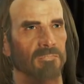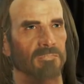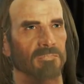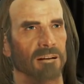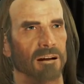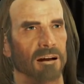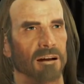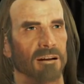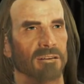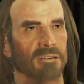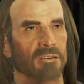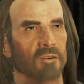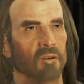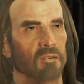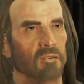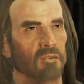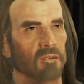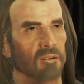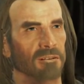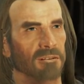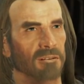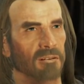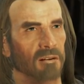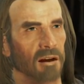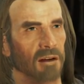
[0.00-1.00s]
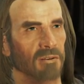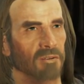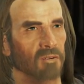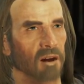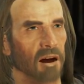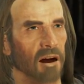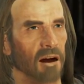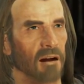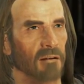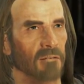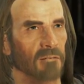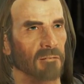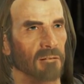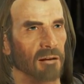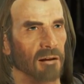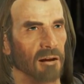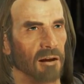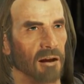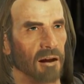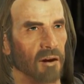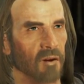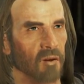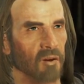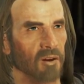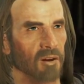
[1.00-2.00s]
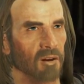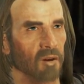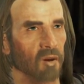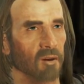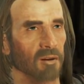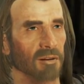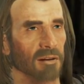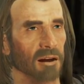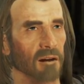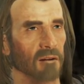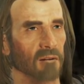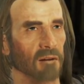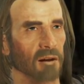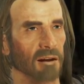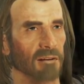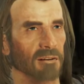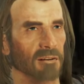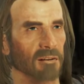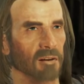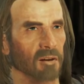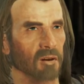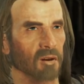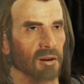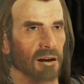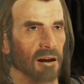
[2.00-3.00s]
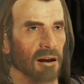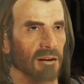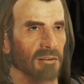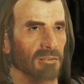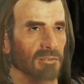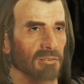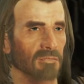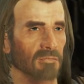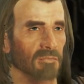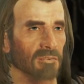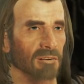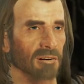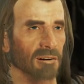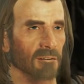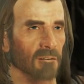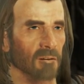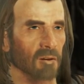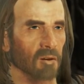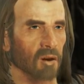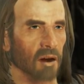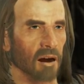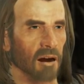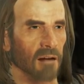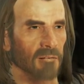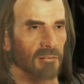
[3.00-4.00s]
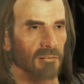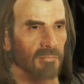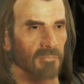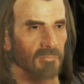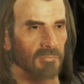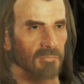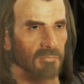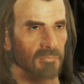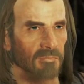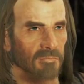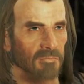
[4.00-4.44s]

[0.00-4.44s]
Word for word: You side with this nut job, and we're going to have a serious, deadly problem.